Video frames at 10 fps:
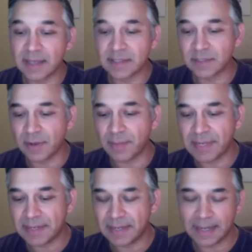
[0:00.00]
so
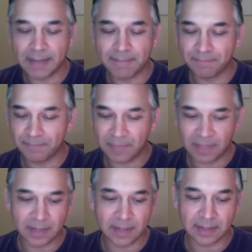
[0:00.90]

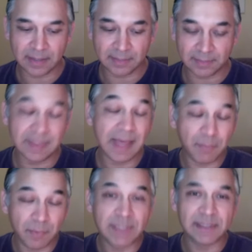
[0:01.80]

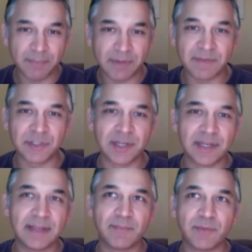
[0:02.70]
that was a bit of a
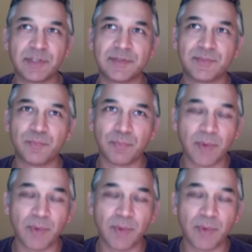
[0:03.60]
journey which